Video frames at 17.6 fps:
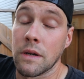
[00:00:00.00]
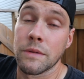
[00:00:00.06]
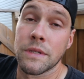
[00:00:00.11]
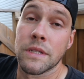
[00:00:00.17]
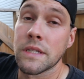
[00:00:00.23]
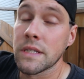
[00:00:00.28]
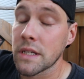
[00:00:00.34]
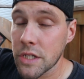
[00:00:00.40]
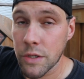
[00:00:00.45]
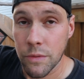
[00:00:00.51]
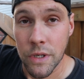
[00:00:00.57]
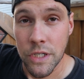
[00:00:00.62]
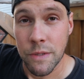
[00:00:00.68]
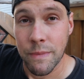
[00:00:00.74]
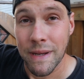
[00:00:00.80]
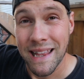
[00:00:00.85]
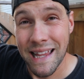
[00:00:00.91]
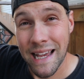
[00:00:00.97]
So I was in such a
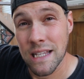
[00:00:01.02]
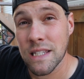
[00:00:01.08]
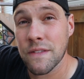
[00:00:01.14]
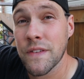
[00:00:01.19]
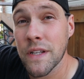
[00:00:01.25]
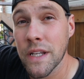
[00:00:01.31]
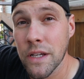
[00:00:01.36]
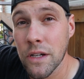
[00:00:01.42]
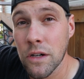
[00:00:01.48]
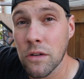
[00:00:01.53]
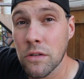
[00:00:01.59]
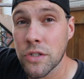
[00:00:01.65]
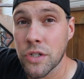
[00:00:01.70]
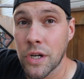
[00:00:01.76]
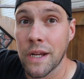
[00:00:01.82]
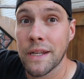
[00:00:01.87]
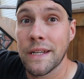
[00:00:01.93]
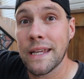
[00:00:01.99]
rush in my last video
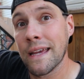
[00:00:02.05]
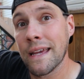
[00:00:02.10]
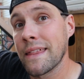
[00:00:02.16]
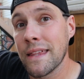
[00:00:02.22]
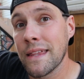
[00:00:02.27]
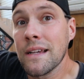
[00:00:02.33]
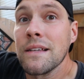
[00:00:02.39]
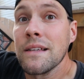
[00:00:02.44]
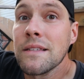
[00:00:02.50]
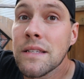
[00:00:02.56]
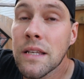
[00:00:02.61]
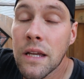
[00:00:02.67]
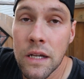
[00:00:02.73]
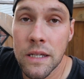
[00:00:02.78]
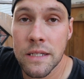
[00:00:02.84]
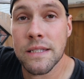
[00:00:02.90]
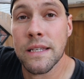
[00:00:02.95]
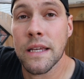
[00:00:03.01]
trying to get things
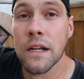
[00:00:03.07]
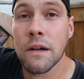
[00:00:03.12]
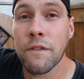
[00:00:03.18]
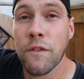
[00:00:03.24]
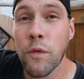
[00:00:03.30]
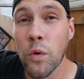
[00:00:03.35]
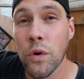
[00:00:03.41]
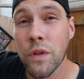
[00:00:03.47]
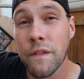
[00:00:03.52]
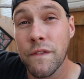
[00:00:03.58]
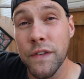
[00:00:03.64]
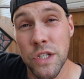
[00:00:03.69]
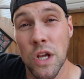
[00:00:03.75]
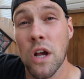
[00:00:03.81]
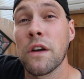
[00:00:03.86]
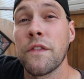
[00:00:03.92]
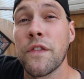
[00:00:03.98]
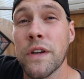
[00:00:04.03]
set up for the
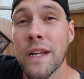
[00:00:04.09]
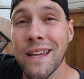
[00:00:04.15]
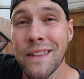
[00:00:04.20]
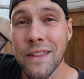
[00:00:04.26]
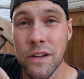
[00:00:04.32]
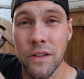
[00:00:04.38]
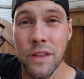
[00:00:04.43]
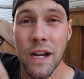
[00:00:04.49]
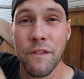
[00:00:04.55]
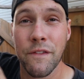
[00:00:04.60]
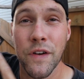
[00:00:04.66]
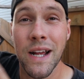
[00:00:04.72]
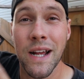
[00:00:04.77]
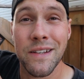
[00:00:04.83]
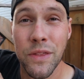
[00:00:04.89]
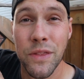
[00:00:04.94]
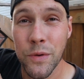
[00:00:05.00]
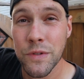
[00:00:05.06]
photographer to get there that I
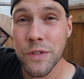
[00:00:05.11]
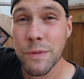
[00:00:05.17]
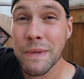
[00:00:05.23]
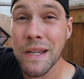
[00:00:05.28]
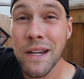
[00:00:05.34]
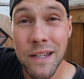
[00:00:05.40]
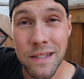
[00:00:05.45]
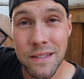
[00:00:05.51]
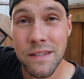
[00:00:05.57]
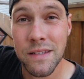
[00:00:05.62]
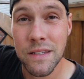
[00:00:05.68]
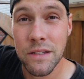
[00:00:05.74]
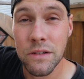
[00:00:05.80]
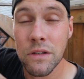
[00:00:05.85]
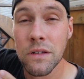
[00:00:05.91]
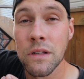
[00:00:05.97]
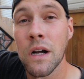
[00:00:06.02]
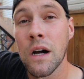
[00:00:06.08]
forgot to throw some cut and
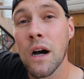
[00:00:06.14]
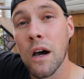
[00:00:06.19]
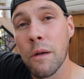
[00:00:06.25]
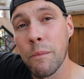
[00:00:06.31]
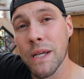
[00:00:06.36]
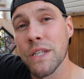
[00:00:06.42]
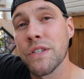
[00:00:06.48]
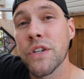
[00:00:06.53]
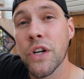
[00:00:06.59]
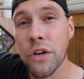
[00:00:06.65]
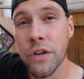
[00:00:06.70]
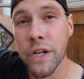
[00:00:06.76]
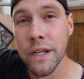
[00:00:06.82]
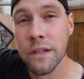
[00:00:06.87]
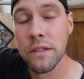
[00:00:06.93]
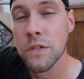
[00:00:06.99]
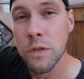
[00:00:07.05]
seal on my skirting.